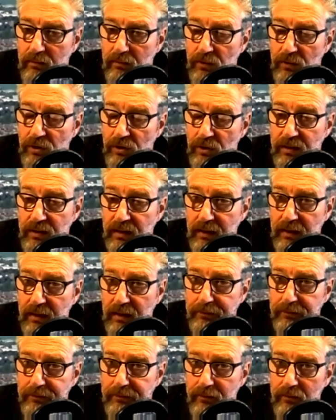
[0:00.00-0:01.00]
you see,
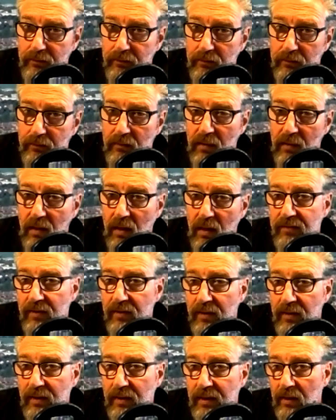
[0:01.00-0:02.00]
I've
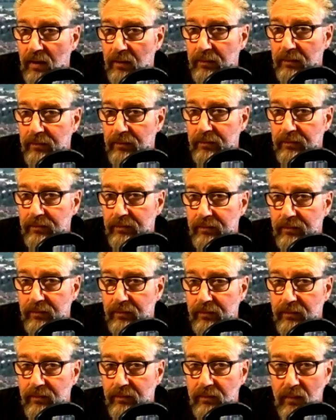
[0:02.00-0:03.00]
only got a
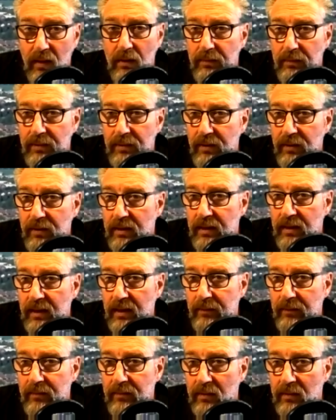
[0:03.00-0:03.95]
old computer here.